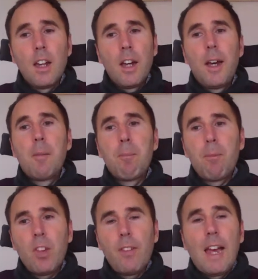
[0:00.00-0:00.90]
There
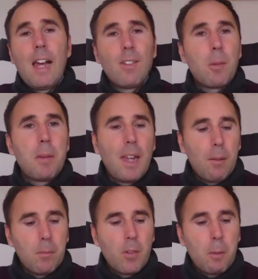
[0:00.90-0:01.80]
has to be
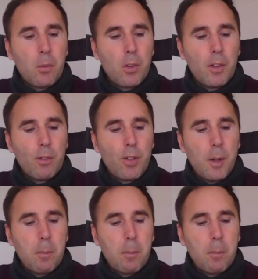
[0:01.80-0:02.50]
some sort of